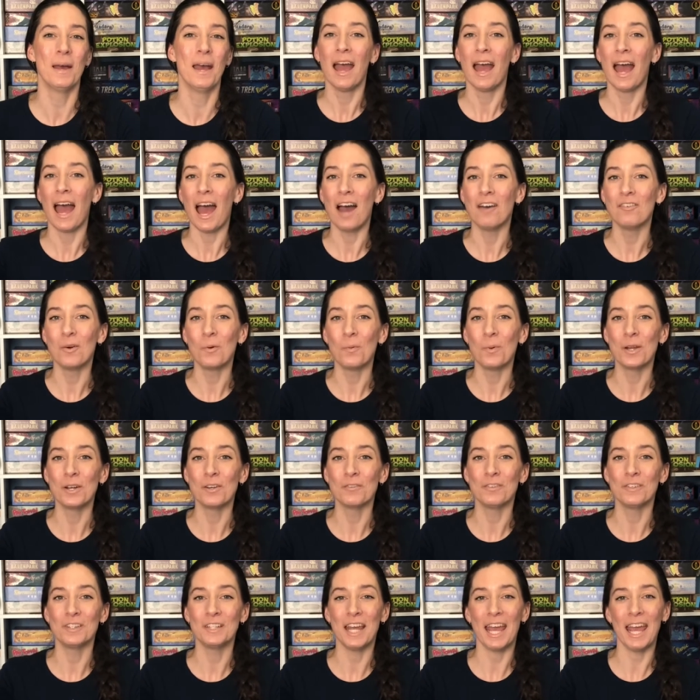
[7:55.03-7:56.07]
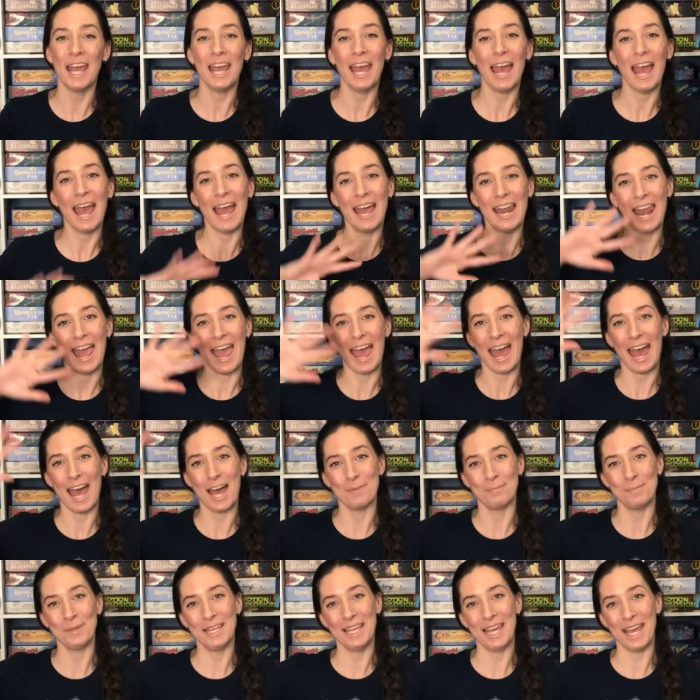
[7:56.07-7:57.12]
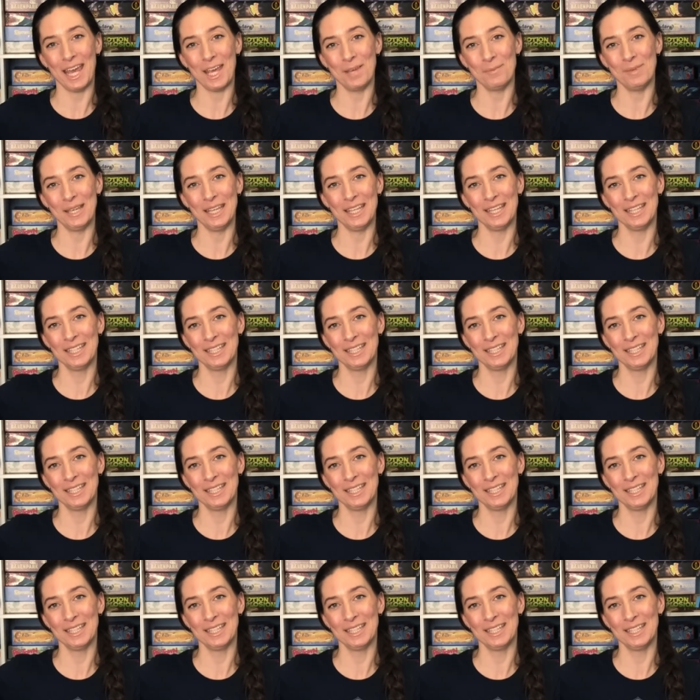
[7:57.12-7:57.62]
Have a wonderful day and happy gaming.